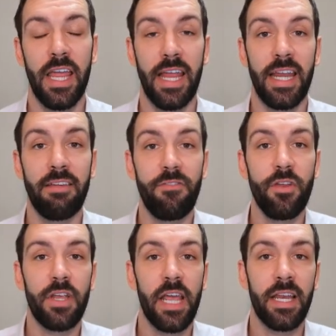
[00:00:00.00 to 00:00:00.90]
And if you
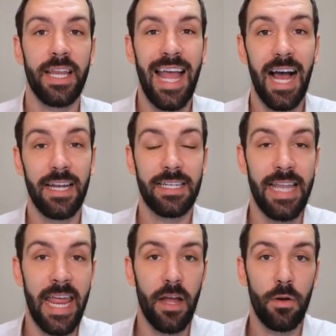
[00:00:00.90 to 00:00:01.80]
can cut
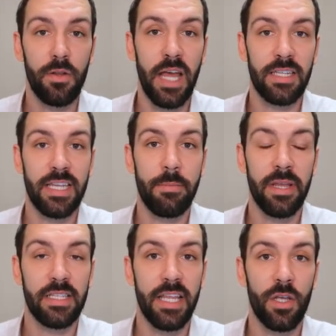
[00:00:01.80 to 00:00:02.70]
down that
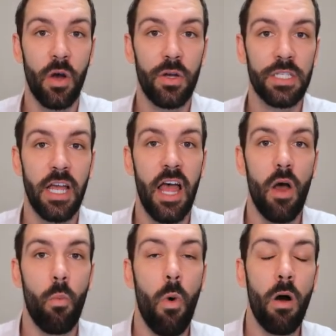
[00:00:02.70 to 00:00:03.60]
CPC cost
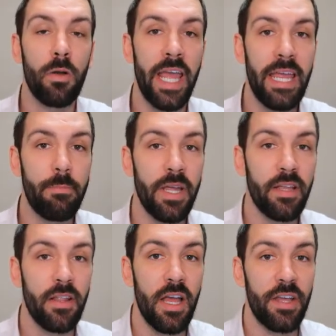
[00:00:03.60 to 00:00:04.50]
while
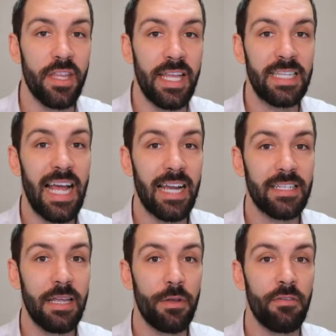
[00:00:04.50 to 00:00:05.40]
keeping the exact
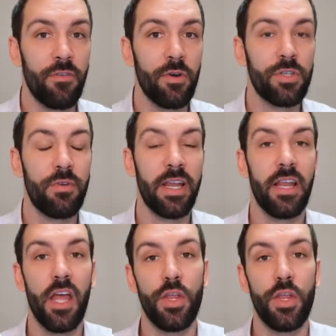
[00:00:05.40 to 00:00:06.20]
same conversion rate,